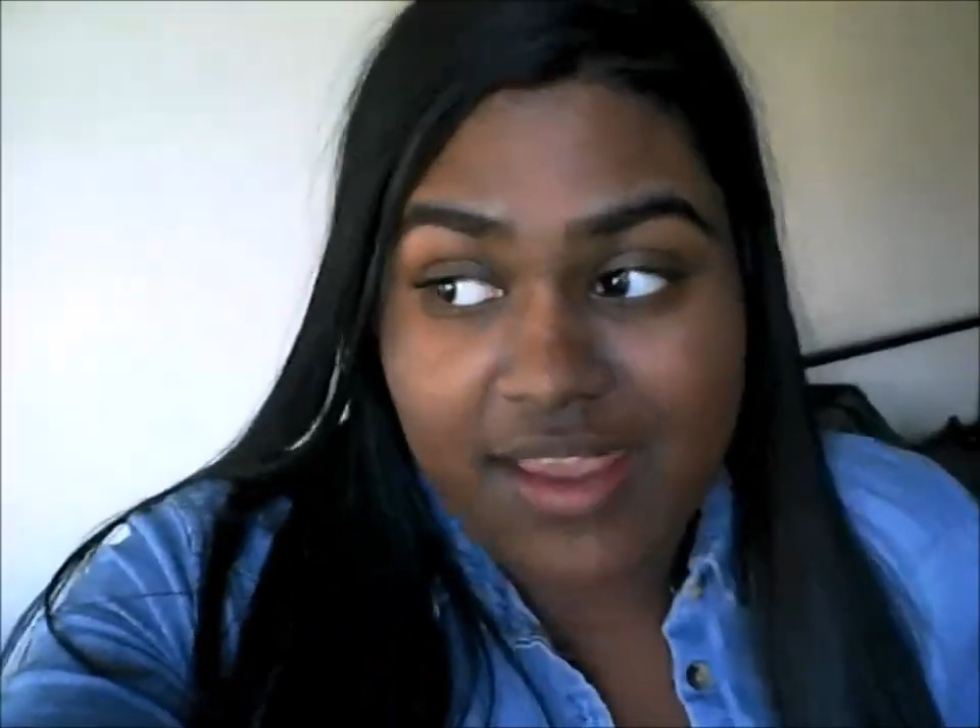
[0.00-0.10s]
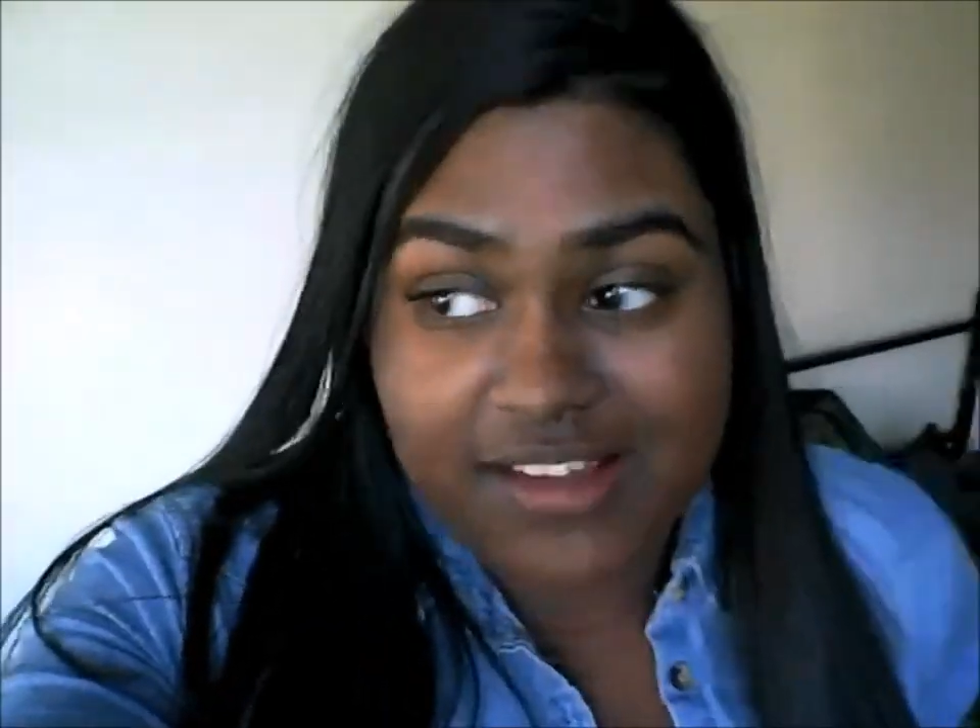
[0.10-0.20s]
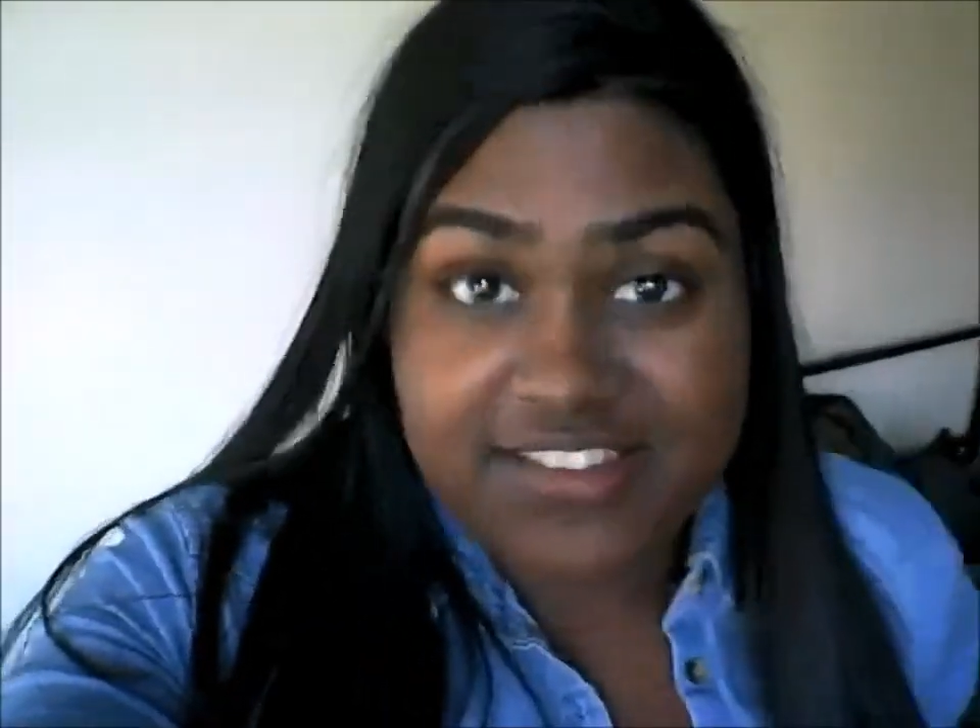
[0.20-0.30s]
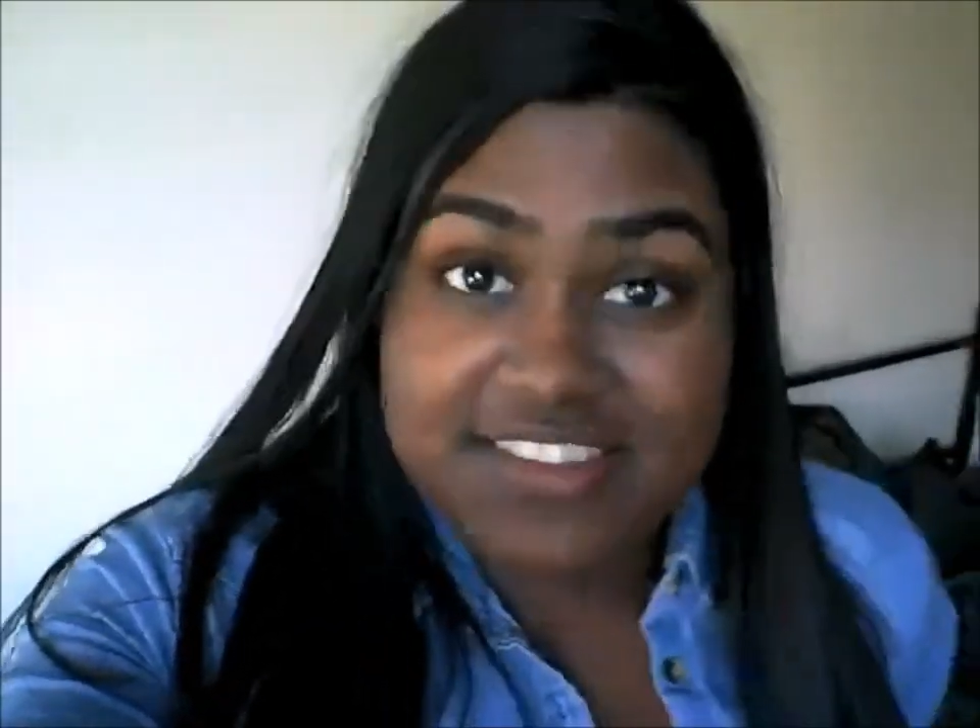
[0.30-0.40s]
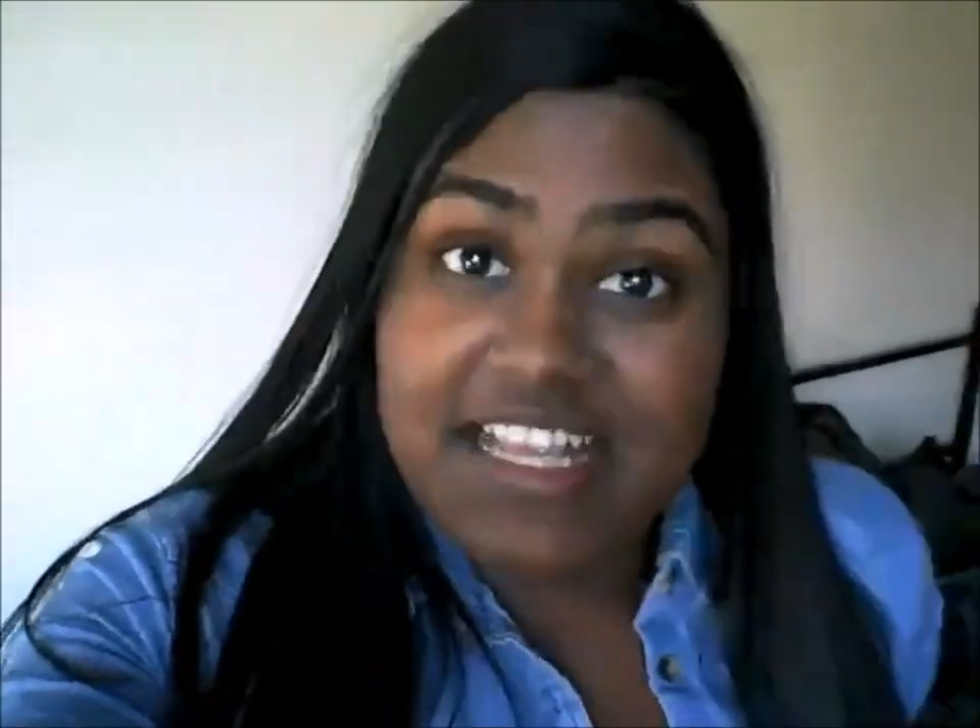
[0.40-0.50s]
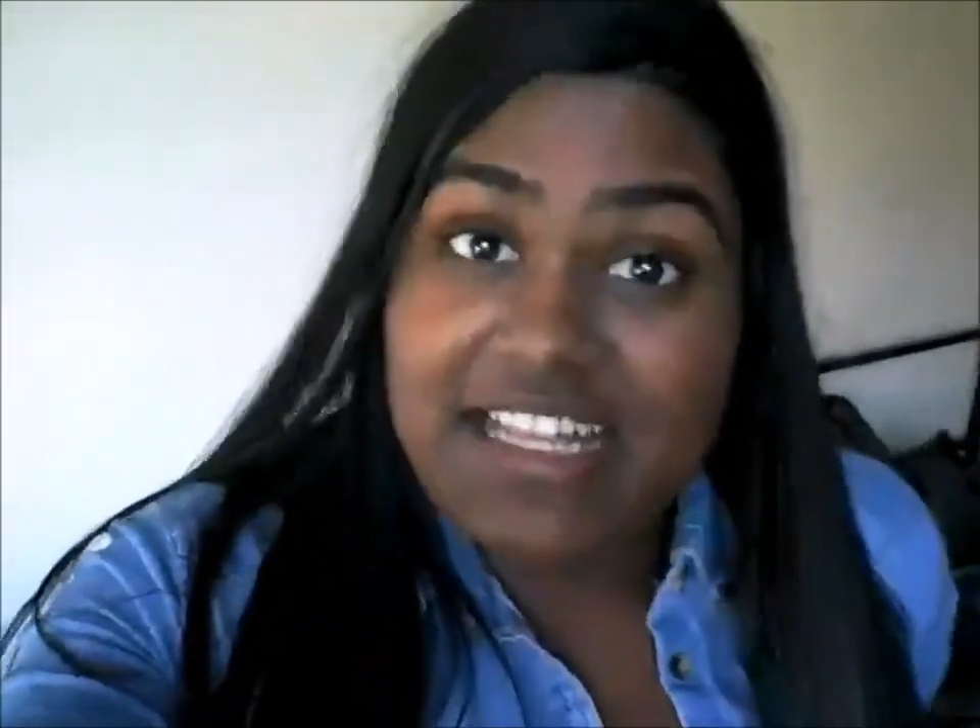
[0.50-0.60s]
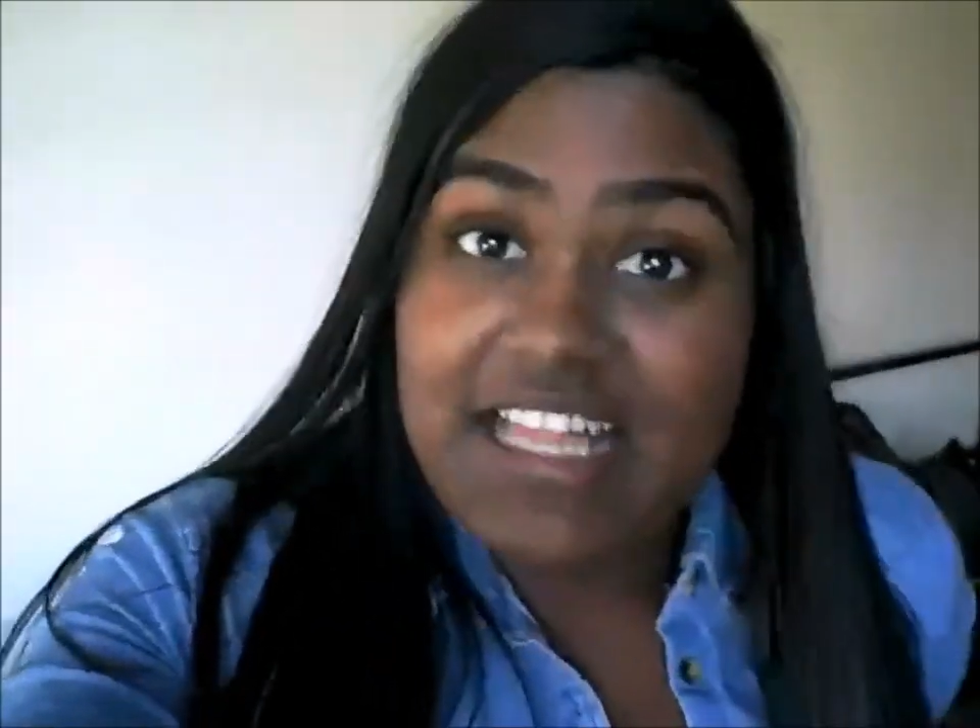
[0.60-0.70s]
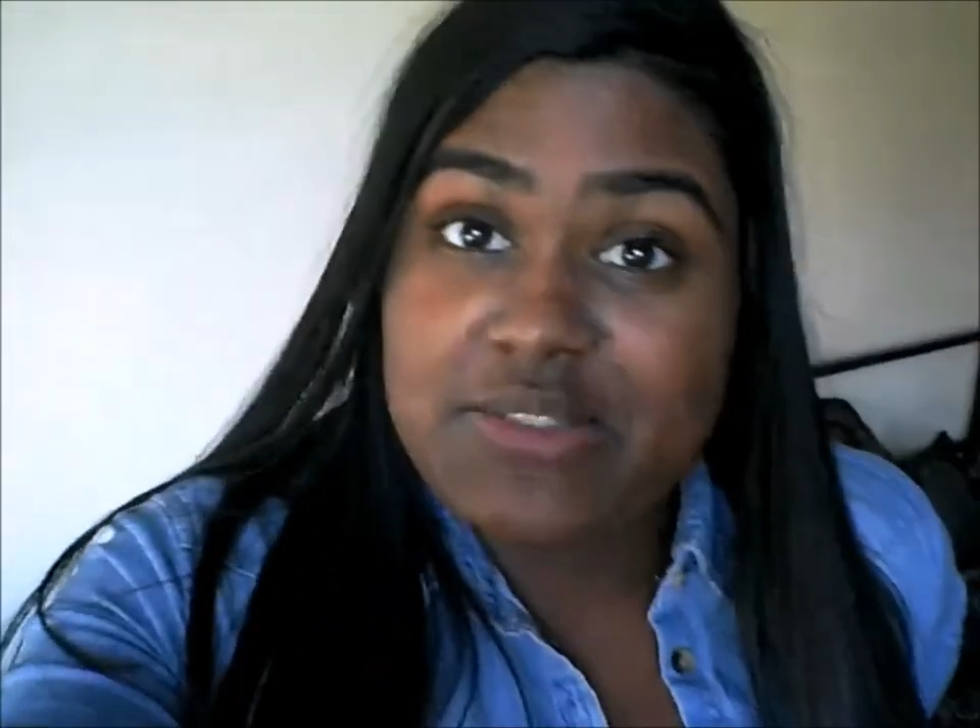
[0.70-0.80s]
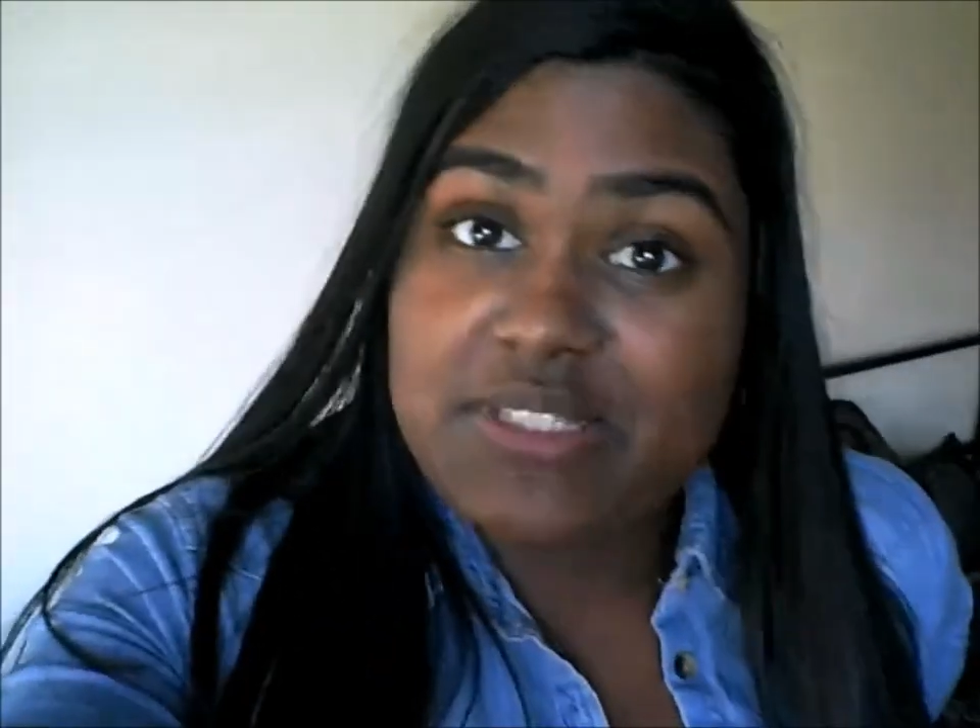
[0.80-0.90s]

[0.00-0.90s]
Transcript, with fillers: and says that class